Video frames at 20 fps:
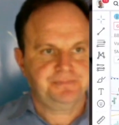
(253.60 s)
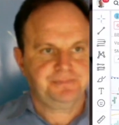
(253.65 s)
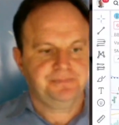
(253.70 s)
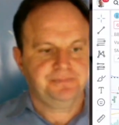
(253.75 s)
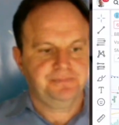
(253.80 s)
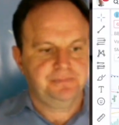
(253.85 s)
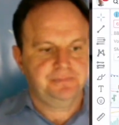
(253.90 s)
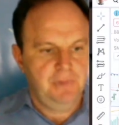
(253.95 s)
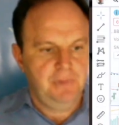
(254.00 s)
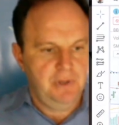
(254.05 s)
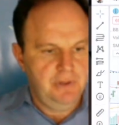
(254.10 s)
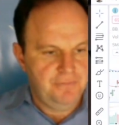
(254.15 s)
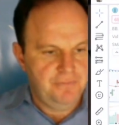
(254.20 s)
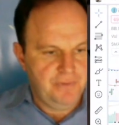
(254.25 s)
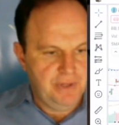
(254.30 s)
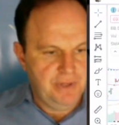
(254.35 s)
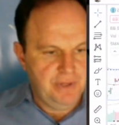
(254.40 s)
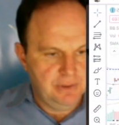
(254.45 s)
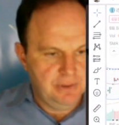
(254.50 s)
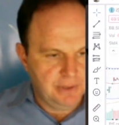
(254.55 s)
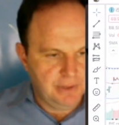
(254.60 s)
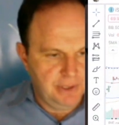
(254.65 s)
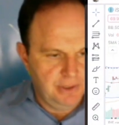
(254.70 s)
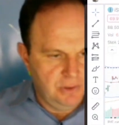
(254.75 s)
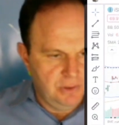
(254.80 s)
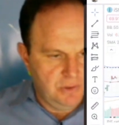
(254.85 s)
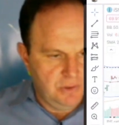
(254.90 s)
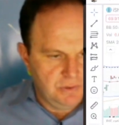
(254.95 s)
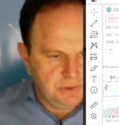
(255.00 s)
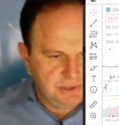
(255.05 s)
I mean, Fred already
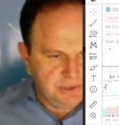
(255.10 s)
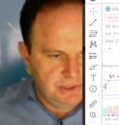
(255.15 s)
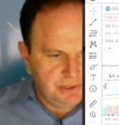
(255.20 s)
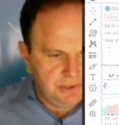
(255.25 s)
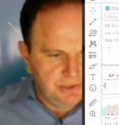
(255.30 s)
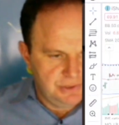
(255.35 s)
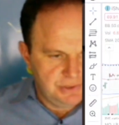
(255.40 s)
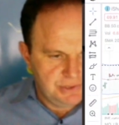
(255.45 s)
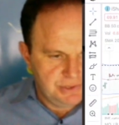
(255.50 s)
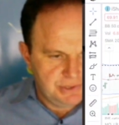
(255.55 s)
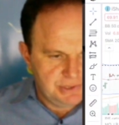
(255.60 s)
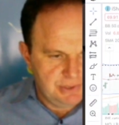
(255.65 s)
noticed that there's